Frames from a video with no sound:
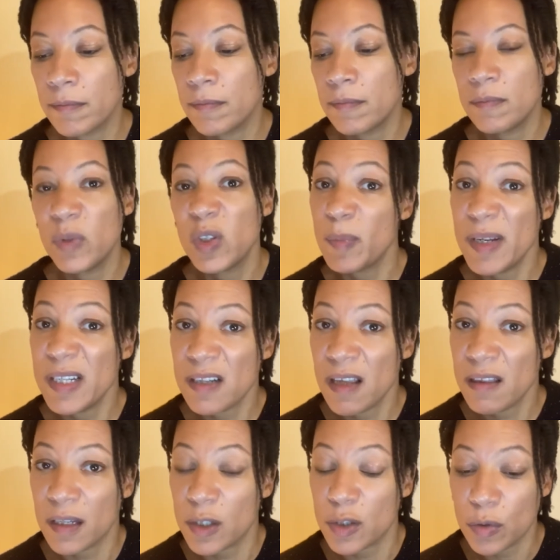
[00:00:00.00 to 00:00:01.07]
which means
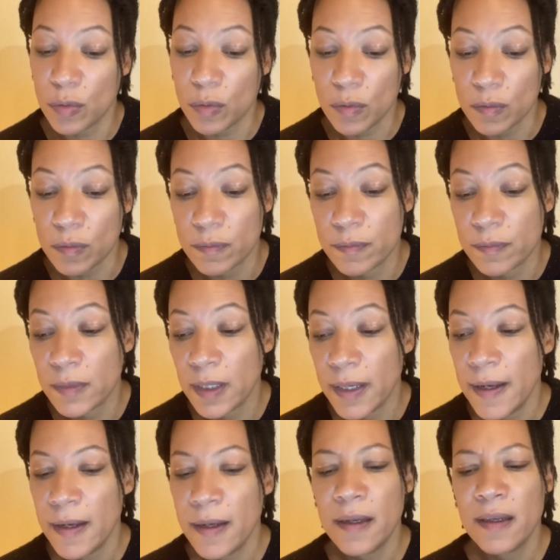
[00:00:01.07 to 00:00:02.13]
nothing at all.
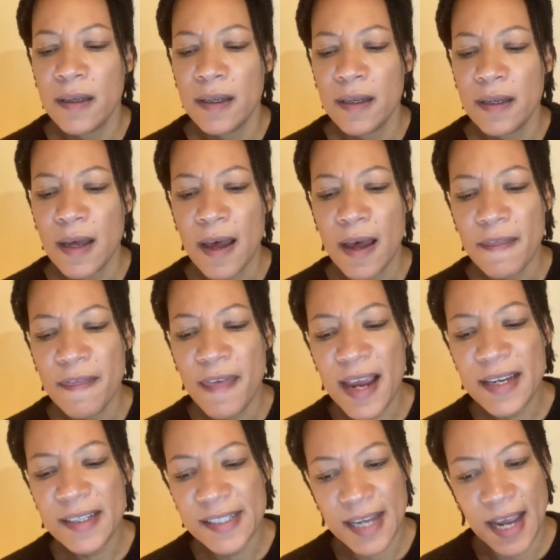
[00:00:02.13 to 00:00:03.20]

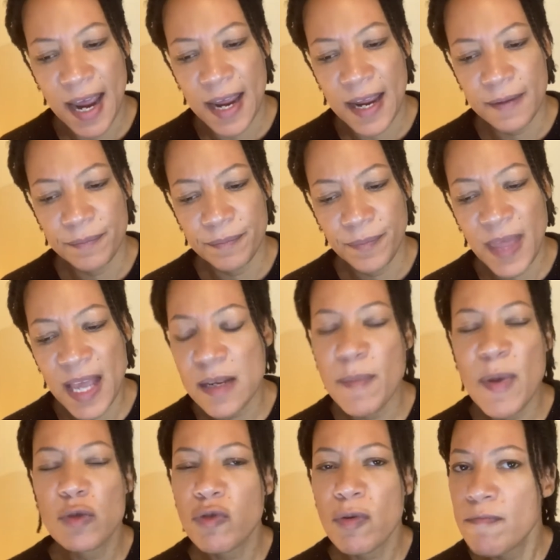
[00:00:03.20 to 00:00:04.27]
They say there's a
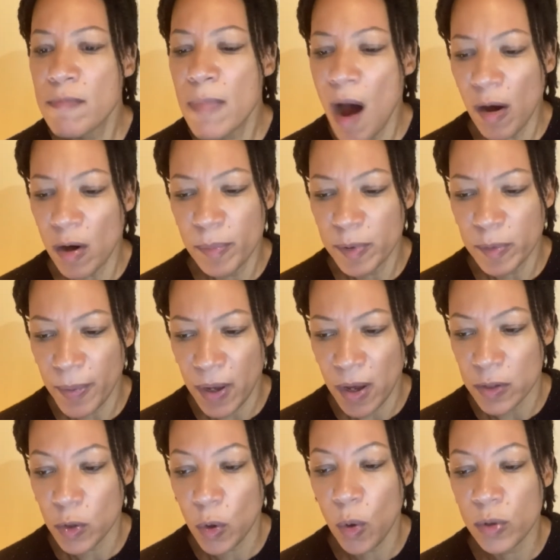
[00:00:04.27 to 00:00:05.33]
most remarkable
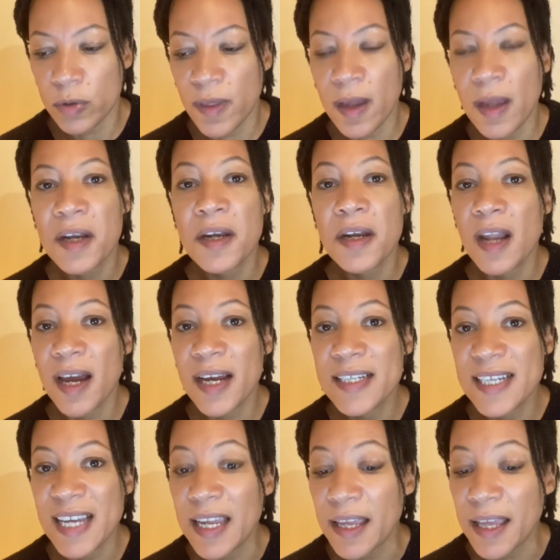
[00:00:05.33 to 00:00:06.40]
bird called the
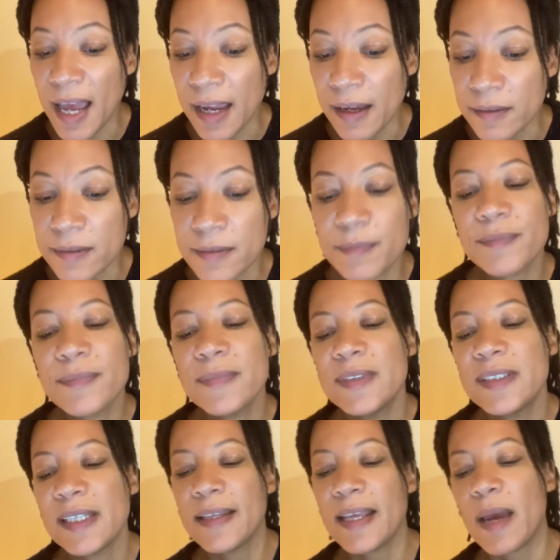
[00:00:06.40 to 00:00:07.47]
nightingale,
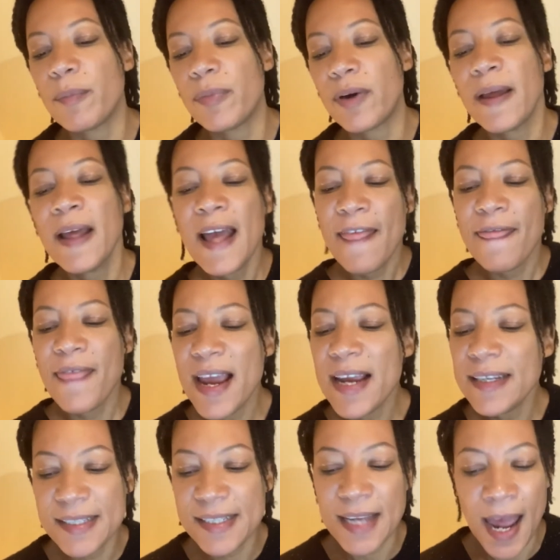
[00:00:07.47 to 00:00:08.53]
said the emperor. They
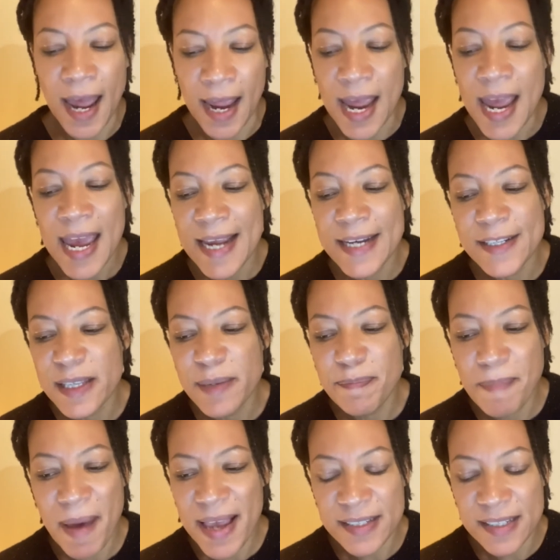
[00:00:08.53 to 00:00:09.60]
say it's the
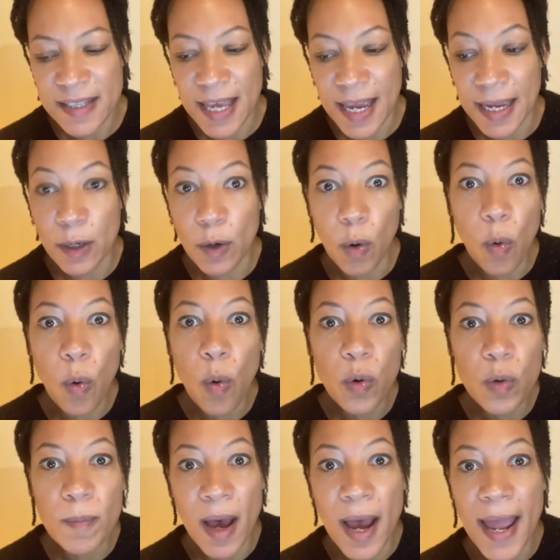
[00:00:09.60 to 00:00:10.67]
best thing in all
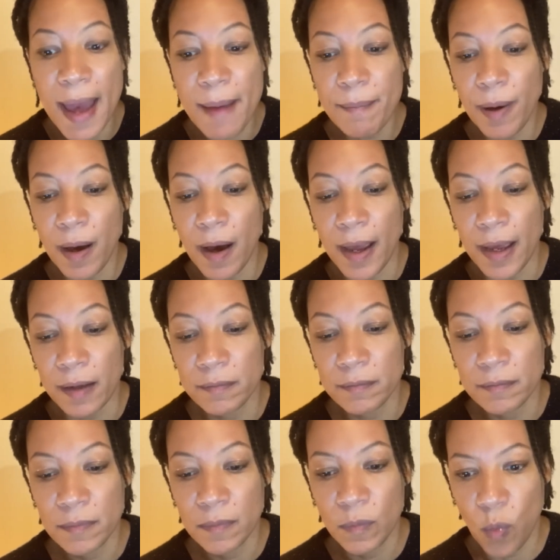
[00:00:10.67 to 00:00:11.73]
my empire.
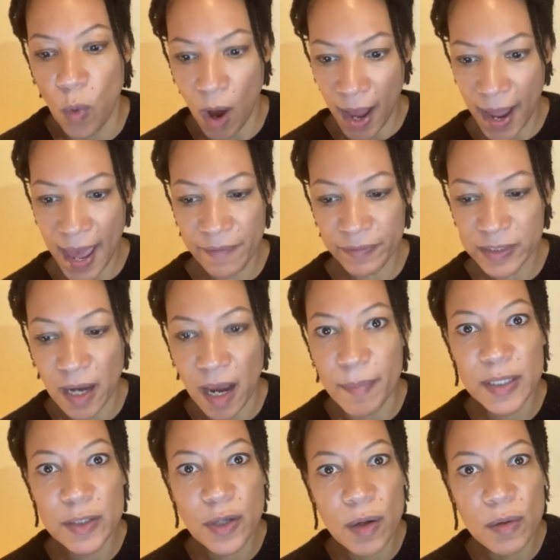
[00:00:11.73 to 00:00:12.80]
Why haven't I
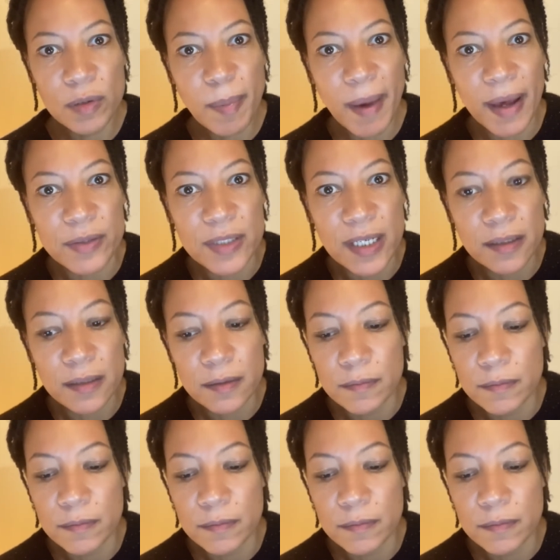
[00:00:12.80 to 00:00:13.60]
been told about it?